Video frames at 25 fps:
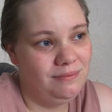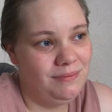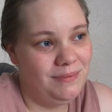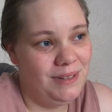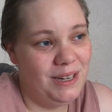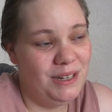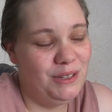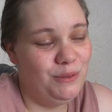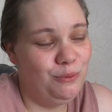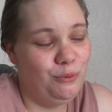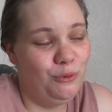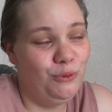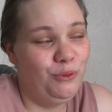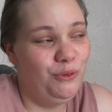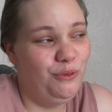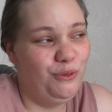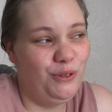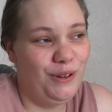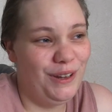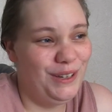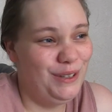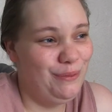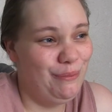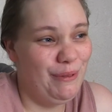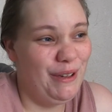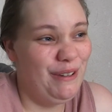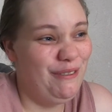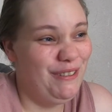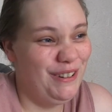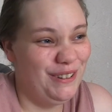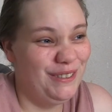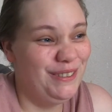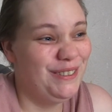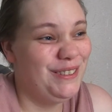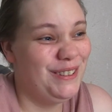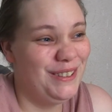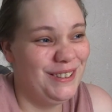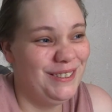It's a wonderful
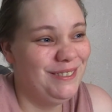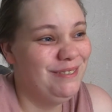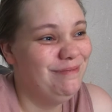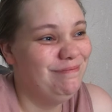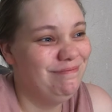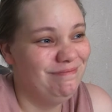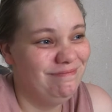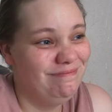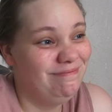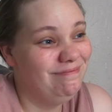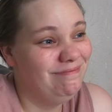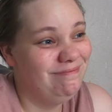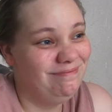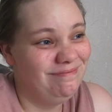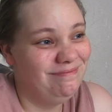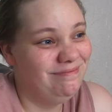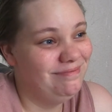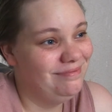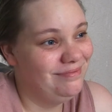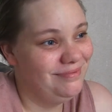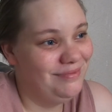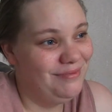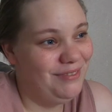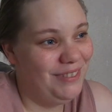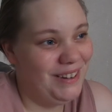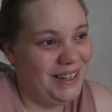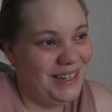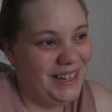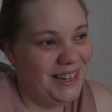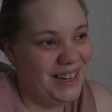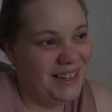experience, really